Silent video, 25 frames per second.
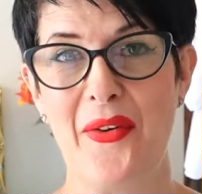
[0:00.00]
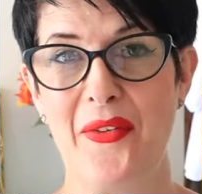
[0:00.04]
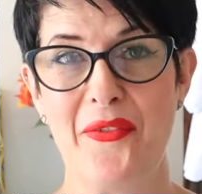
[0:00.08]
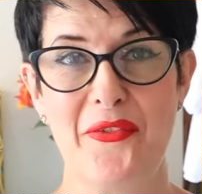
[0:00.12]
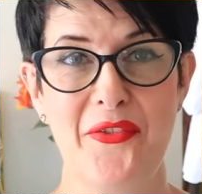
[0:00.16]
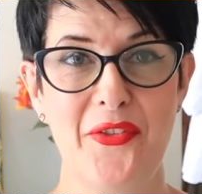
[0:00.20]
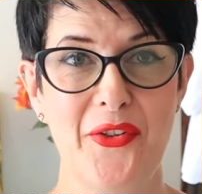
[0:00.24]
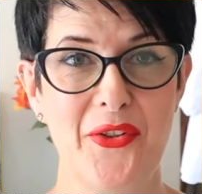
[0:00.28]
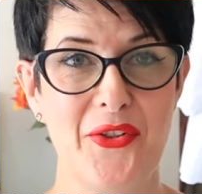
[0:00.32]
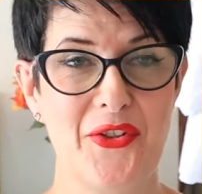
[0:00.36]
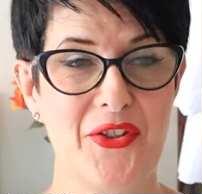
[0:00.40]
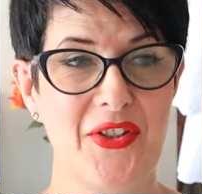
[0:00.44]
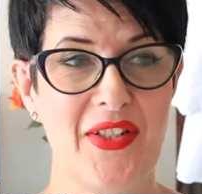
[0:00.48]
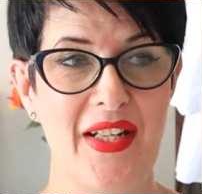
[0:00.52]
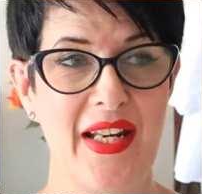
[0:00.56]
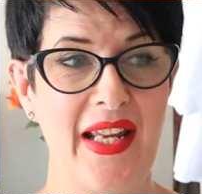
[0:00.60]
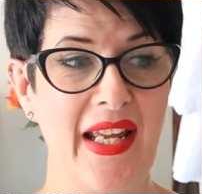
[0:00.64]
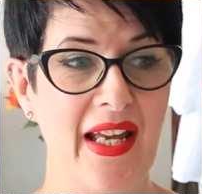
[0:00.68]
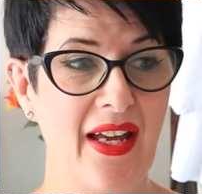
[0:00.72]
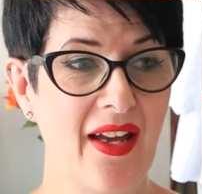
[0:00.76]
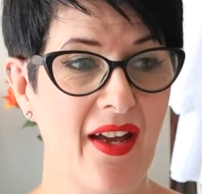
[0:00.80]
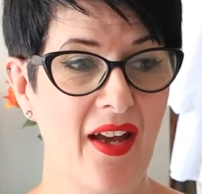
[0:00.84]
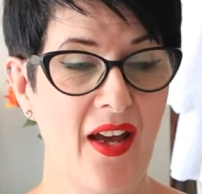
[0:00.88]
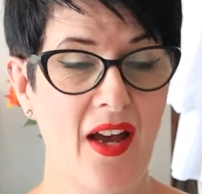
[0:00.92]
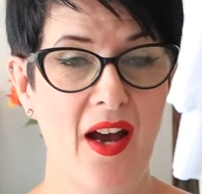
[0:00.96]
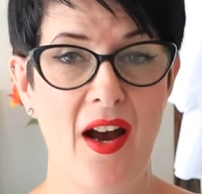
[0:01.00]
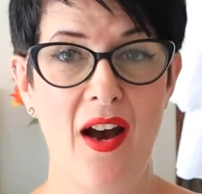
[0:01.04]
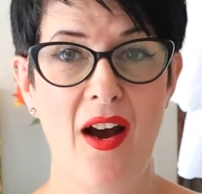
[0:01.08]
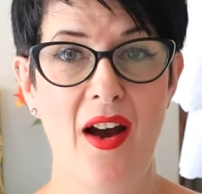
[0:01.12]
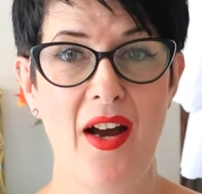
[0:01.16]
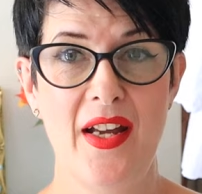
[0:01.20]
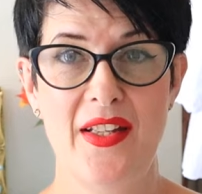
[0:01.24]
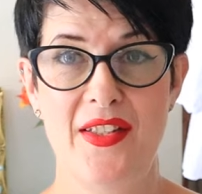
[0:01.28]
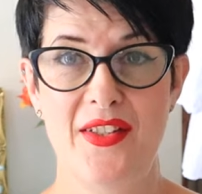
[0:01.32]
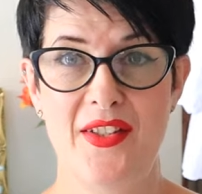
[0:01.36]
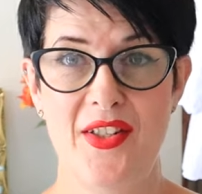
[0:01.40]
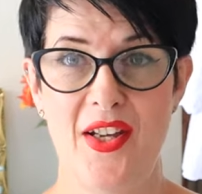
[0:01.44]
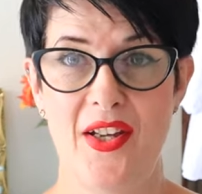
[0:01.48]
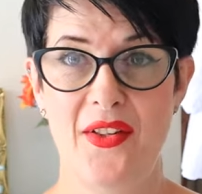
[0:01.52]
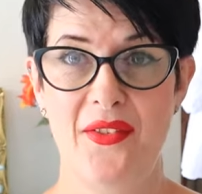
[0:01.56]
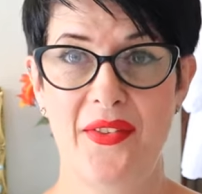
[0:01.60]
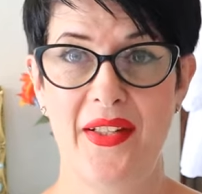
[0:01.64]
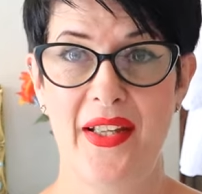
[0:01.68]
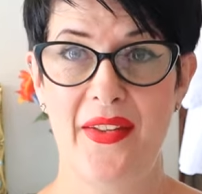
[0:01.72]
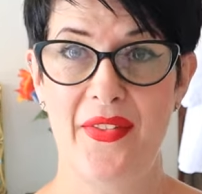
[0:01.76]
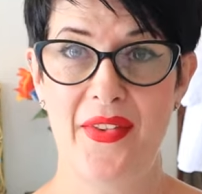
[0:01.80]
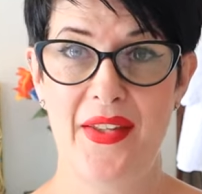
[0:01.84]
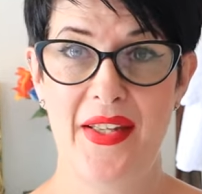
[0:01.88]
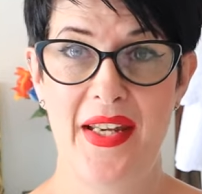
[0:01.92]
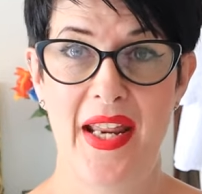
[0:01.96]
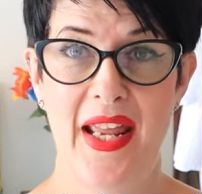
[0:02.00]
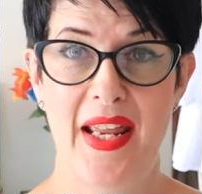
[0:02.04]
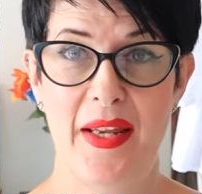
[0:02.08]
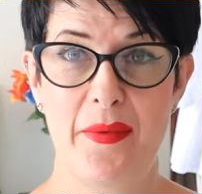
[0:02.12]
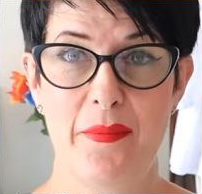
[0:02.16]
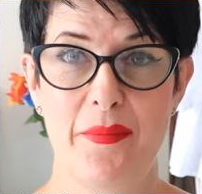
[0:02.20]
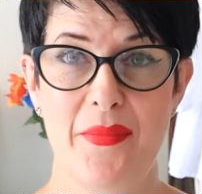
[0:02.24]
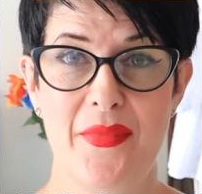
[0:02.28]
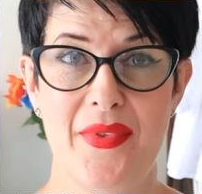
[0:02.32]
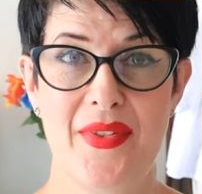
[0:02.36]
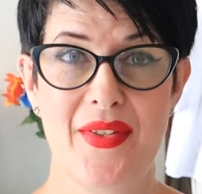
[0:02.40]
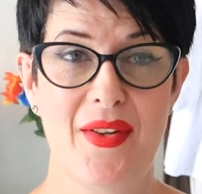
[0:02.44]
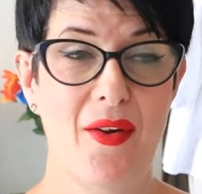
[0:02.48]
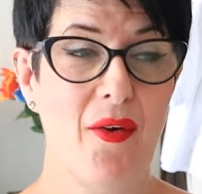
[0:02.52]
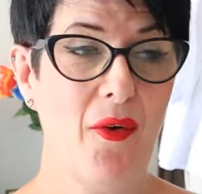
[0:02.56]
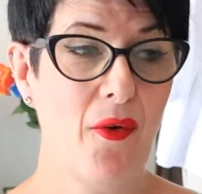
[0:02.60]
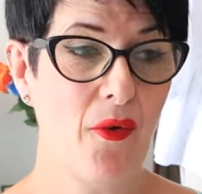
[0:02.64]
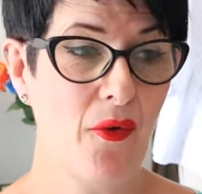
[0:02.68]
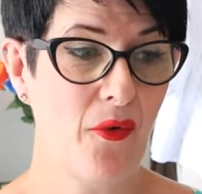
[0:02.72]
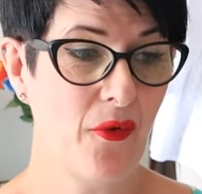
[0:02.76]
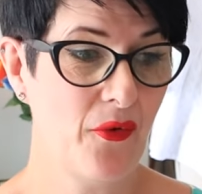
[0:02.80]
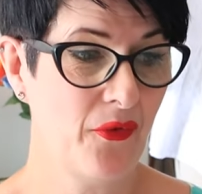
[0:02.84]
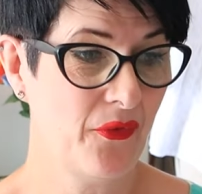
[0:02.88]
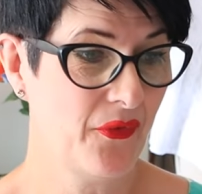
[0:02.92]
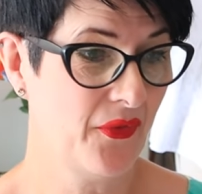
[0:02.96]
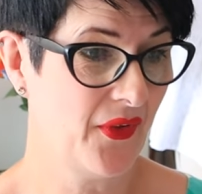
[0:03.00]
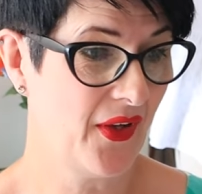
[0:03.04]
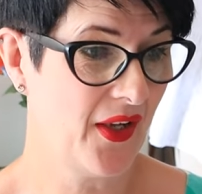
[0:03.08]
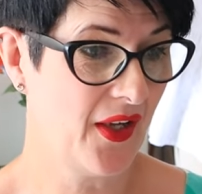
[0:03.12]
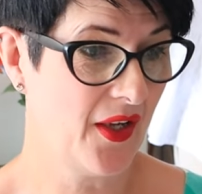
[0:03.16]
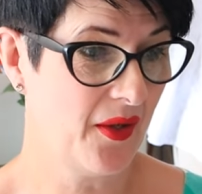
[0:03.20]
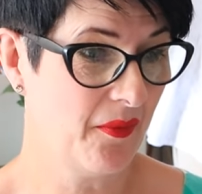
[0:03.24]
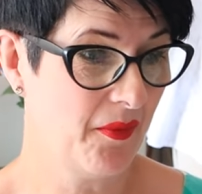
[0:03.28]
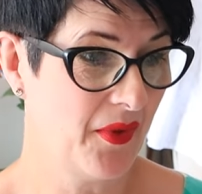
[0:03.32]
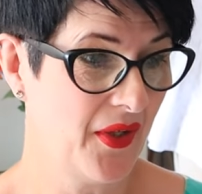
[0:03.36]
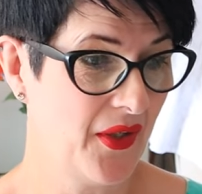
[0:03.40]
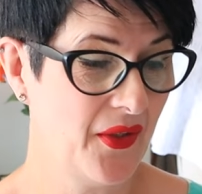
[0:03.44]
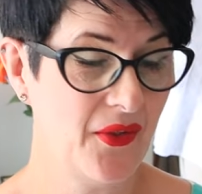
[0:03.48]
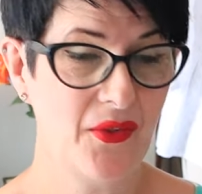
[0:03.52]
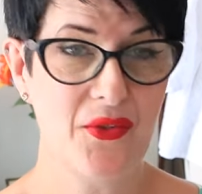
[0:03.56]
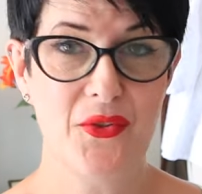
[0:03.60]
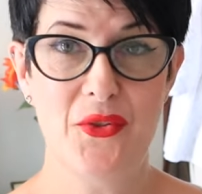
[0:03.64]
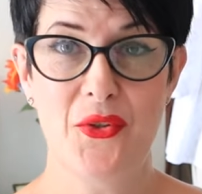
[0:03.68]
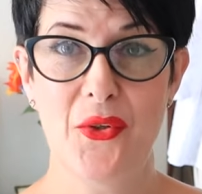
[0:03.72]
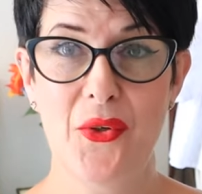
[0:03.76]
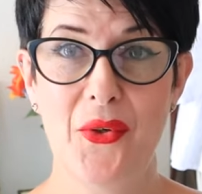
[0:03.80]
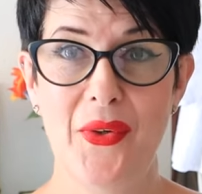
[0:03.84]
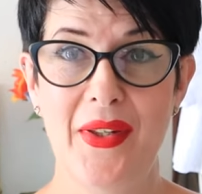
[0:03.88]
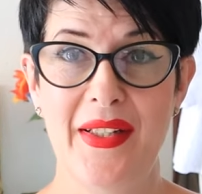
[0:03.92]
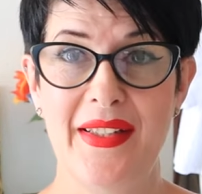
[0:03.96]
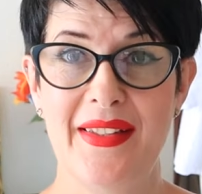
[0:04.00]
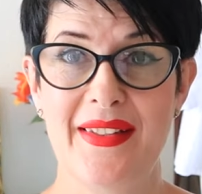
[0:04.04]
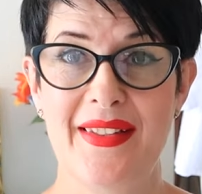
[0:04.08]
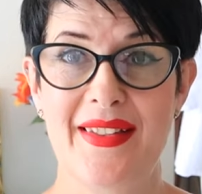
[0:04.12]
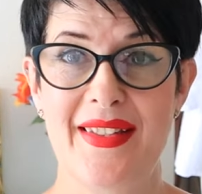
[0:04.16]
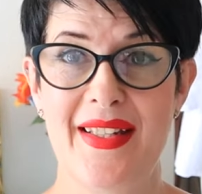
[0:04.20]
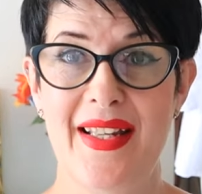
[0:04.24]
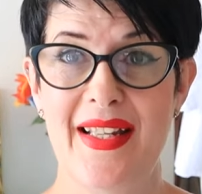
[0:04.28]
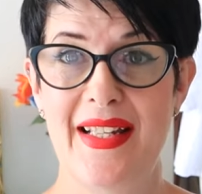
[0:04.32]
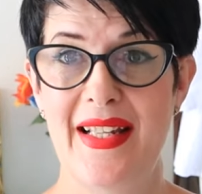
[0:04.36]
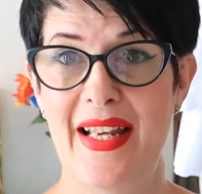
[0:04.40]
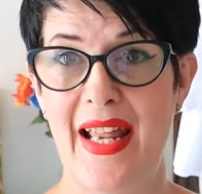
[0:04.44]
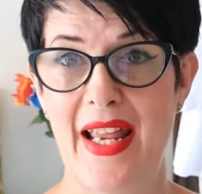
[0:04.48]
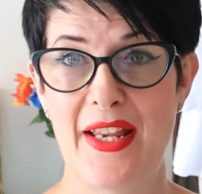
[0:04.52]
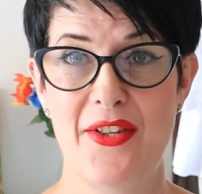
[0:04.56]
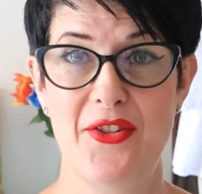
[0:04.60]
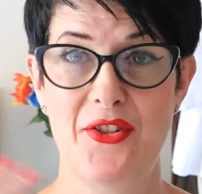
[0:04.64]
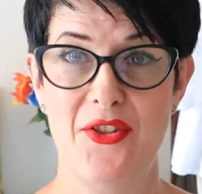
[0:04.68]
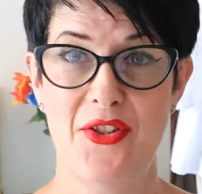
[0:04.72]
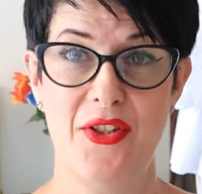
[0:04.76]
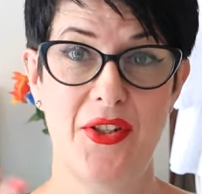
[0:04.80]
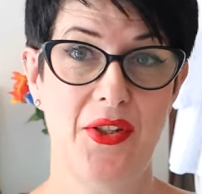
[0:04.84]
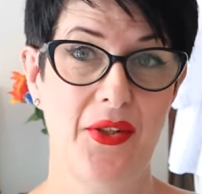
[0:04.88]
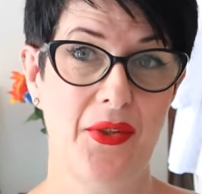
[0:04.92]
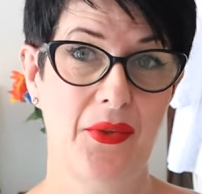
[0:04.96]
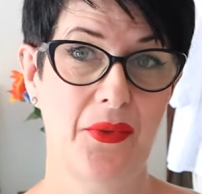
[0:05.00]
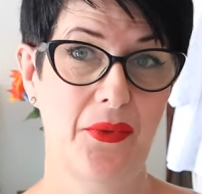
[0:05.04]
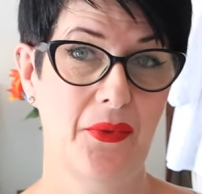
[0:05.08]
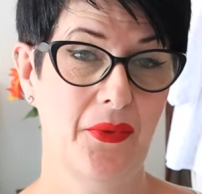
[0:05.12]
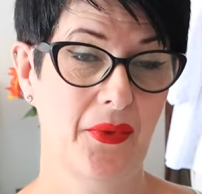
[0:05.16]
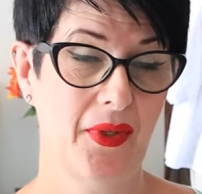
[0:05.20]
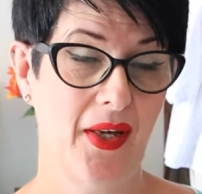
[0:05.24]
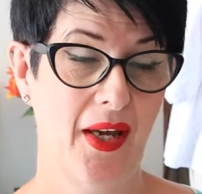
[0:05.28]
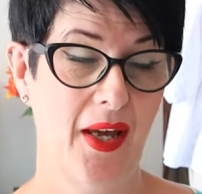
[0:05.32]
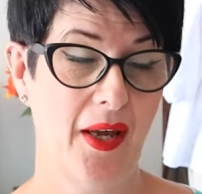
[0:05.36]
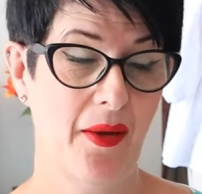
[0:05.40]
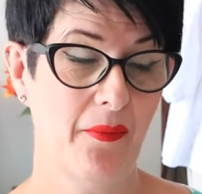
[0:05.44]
Unfortunately, I don't get the names of who's joined unless you